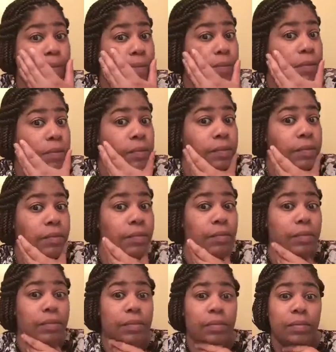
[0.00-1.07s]

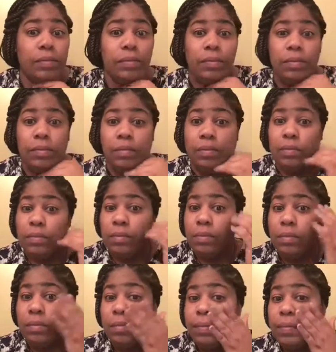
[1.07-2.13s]

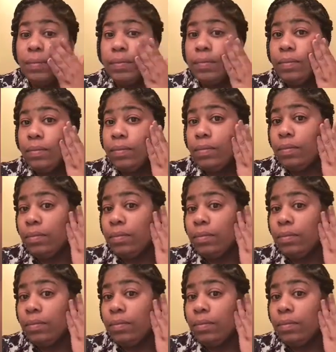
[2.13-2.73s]
(silence)